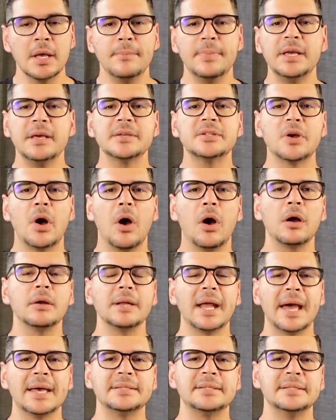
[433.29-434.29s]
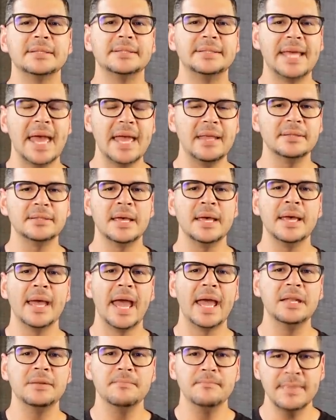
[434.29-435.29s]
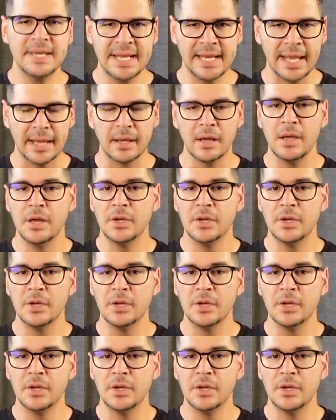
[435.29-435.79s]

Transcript: Because art has intent and meaning.